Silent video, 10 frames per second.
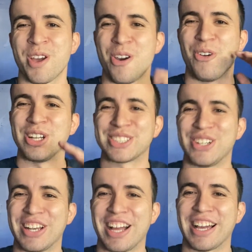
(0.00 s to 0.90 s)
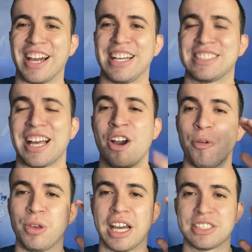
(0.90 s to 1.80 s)
What's going on, guys? I hope
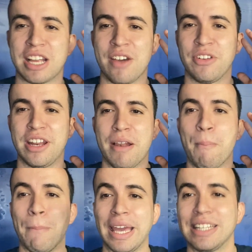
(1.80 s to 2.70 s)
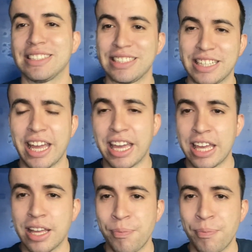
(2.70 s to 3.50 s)
you guys are having an amazing day.